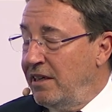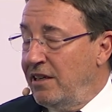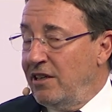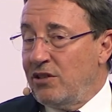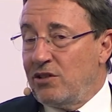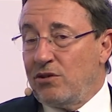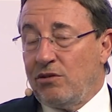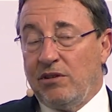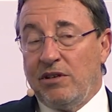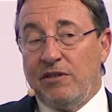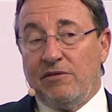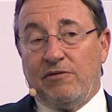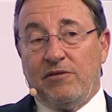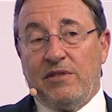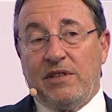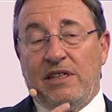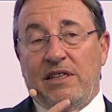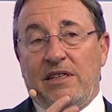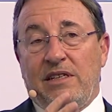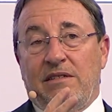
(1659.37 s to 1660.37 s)
So if
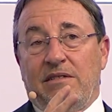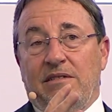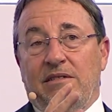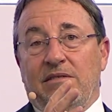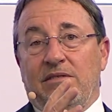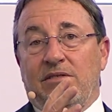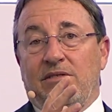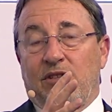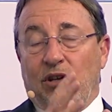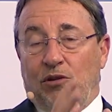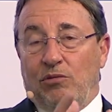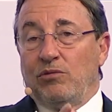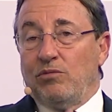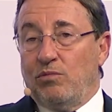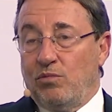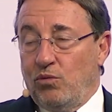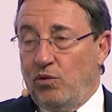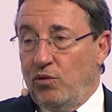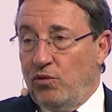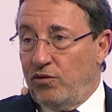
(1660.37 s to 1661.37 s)
we don't
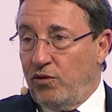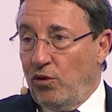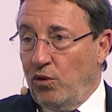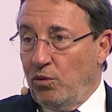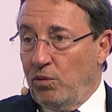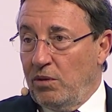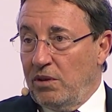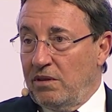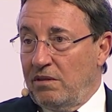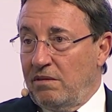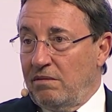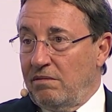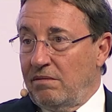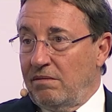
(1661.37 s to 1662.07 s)
move forward,